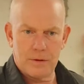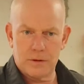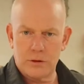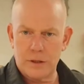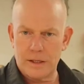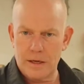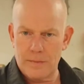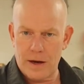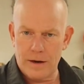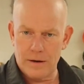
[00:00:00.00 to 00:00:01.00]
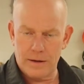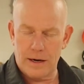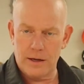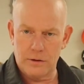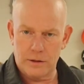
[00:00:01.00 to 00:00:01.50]
There's a tree stump out here that
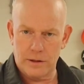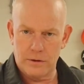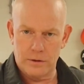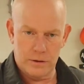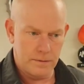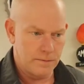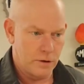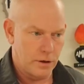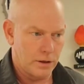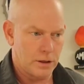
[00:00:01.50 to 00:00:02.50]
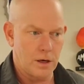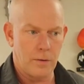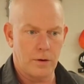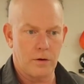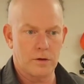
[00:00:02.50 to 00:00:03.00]
I usually use during the
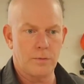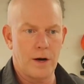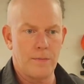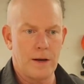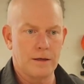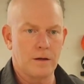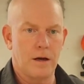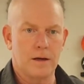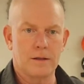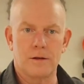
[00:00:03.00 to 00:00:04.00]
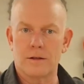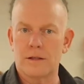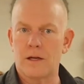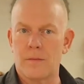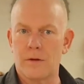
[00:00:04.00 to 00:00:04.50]
summer and go spray paint on because during the
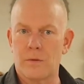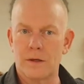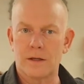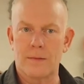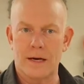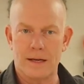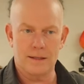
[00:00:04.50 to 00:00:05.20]
summer the wind's coming